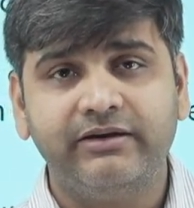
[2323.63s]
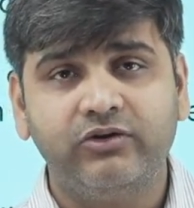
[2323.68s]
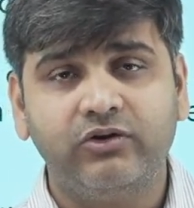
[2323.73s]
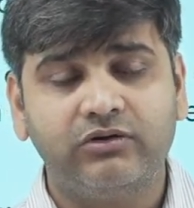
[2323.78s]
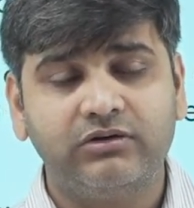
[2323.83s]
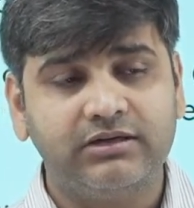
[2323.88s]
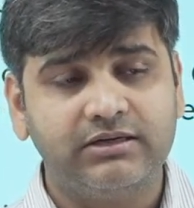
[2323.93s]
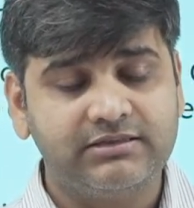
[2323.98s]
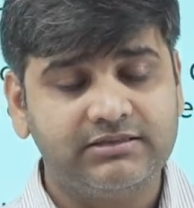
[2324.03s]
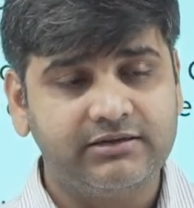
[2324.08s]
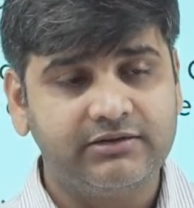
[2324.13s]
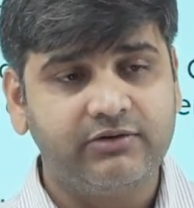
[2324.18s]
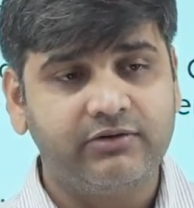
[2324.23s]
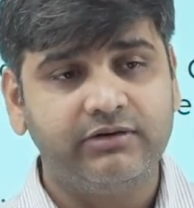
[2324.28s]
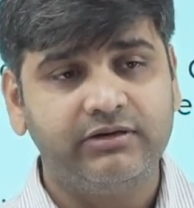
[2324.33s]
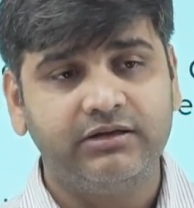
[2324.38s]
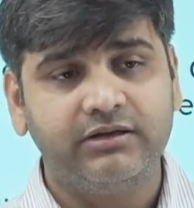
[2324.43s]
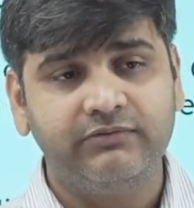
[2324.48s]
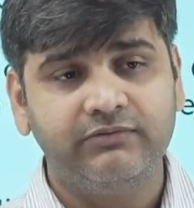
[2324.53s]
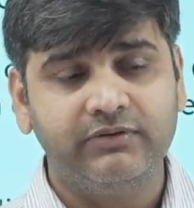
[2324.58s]
daughters are
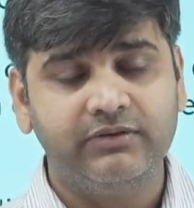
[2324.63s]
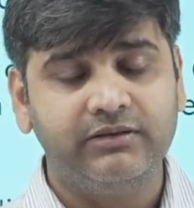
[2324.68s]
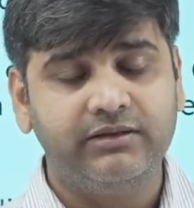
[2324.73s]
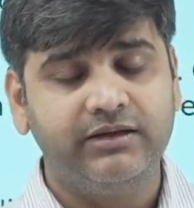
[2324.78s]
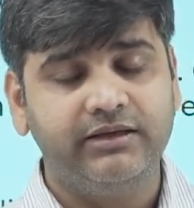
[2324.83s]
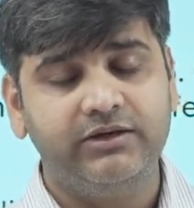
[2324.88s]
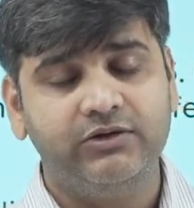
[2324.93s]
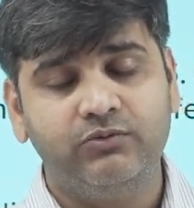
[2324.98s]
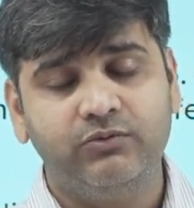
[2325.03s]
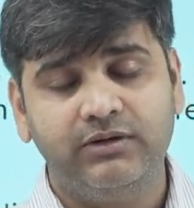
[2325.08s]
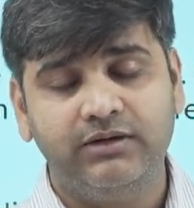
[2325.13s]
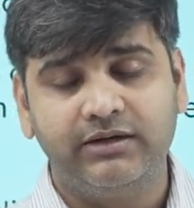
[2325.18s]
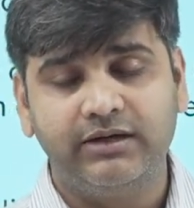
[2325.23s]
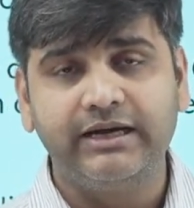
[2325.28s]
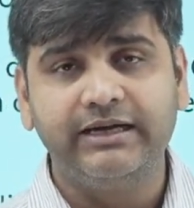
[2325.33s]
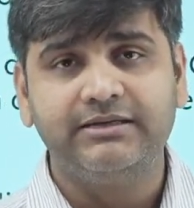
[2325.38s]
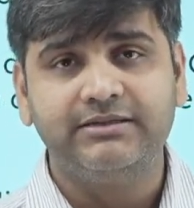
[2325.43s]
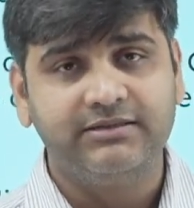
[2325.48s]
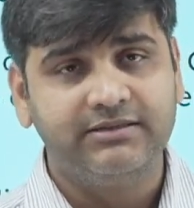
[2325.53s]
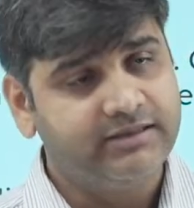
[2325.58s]
not given the equal rights.